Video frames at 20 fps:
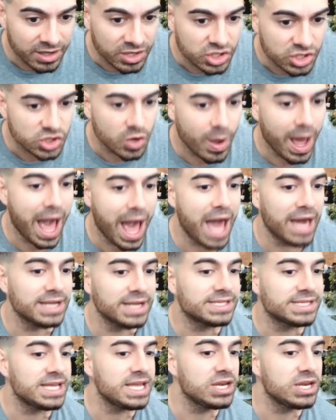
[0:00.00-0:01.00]
So how
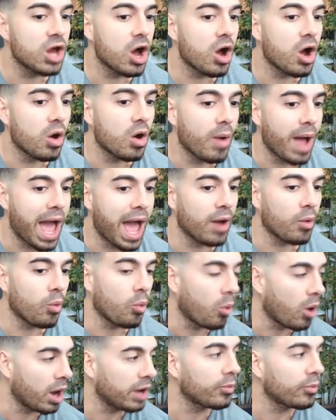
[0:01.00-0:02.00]
does he know at
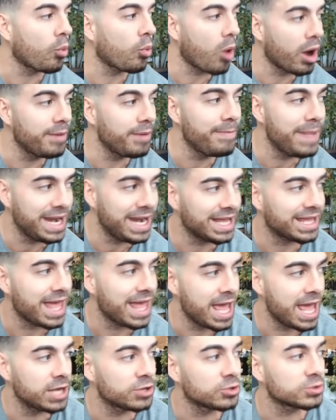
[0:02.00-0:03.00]
what 1 minute
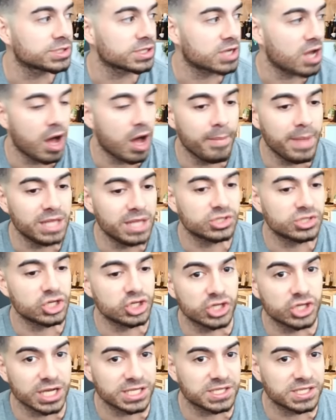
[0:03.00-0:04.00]
candle to come in to
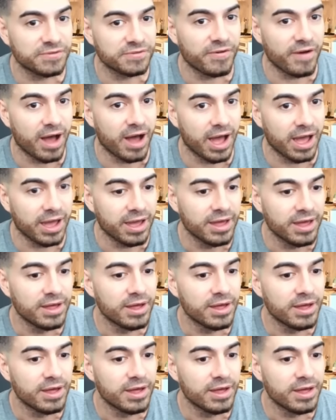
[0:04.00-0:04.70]
justify